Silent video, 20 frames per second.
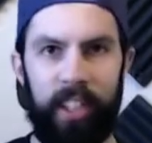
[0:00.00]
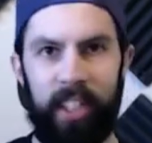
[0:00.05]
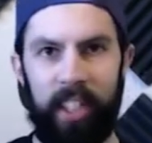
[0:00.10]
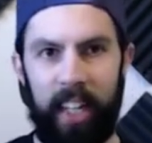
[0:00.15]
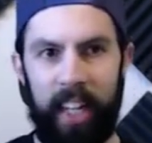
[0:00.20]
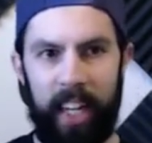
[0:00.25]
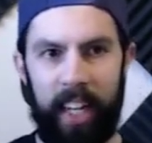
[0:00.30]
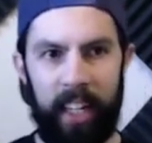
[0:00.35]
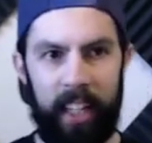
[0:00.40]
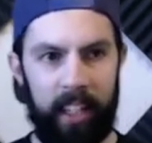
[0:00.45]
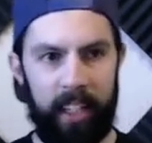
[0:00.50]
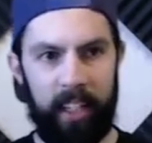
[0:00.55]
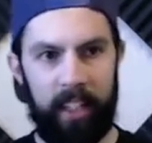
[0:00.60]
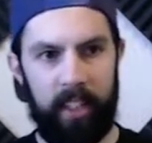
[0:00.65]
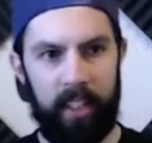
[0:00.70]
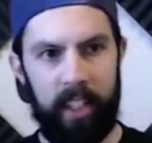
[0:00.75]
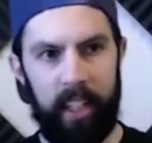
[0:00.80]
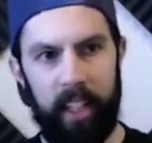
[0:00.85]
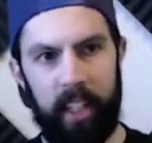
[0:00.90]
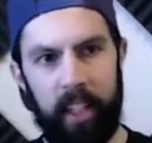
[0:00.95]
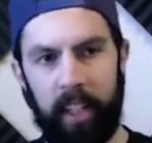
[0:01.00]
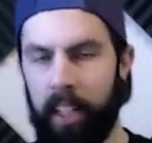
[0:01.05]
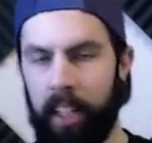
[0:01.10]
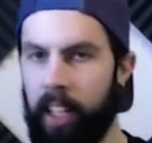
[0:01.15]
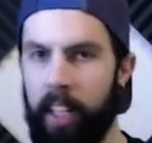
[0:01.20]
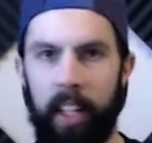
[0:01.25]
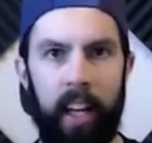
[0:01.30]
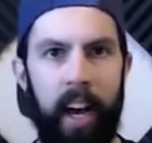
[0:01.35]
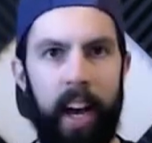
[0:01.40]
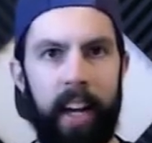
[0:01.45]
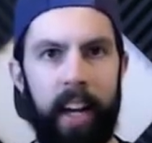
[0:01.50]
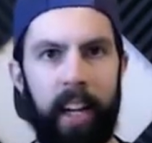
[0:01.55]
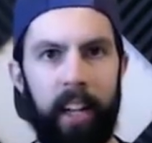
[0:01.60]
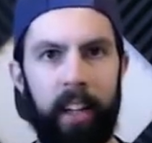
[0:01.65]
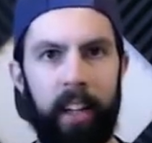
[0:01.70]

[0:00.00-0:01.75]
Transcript: say, because God, I love